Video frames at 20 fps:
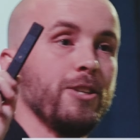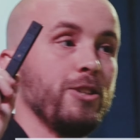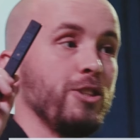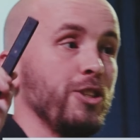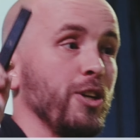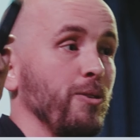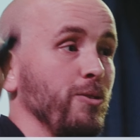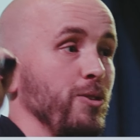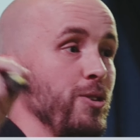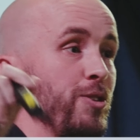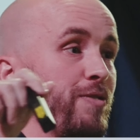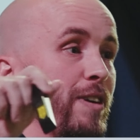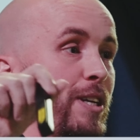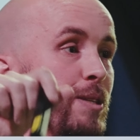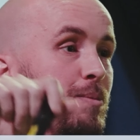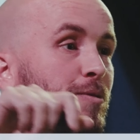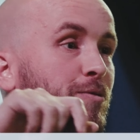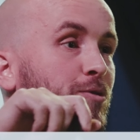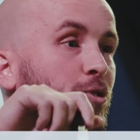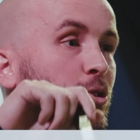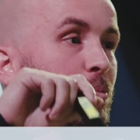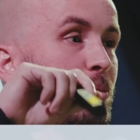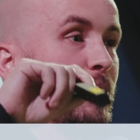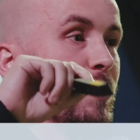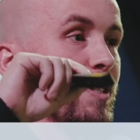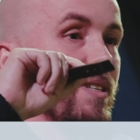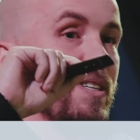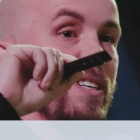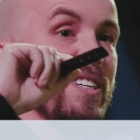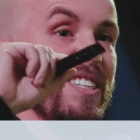don't use Facebook
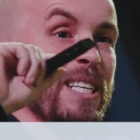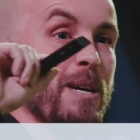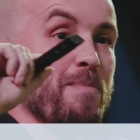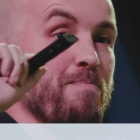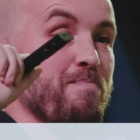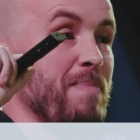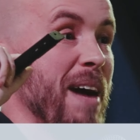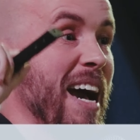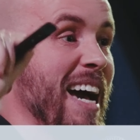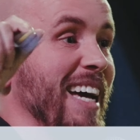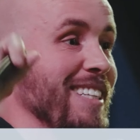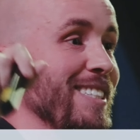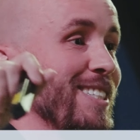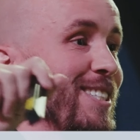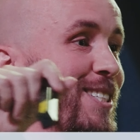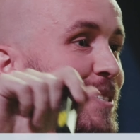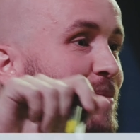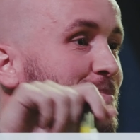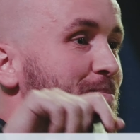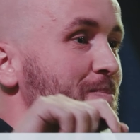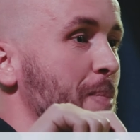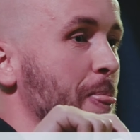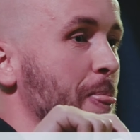forms because they're pants.